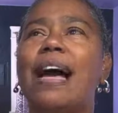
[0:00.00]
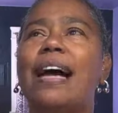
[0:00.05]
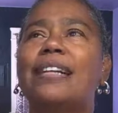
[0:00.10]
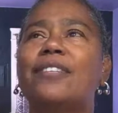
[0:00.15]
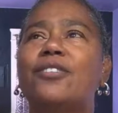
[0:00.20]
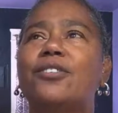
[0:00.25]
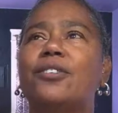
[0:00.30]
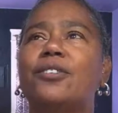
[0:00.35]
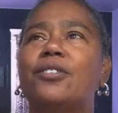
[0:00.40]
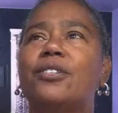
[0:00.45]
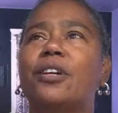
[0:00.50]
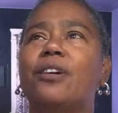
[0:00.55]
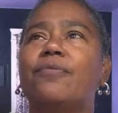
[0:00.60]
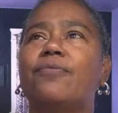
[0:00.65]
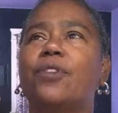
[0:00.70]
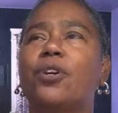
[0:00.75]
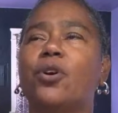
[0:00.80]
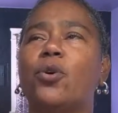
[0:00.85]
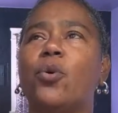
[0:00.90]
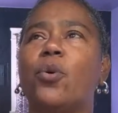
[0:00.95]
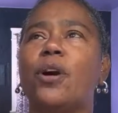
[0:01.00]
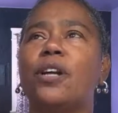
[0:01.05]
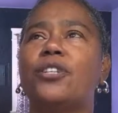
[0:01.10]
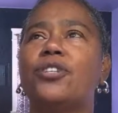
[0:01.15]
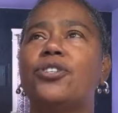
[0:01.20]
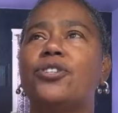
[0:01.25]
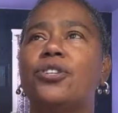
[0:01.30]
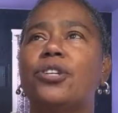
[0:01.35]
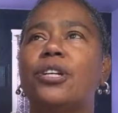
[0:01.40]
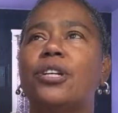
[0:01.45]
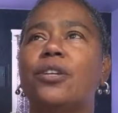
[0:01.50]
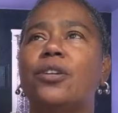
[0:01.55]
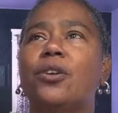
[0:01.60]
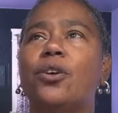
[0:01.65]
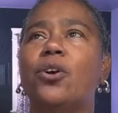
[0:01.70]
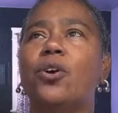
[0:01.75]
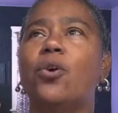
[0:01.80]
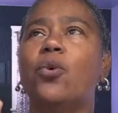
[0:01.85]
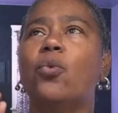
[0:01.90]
ask yourself the question,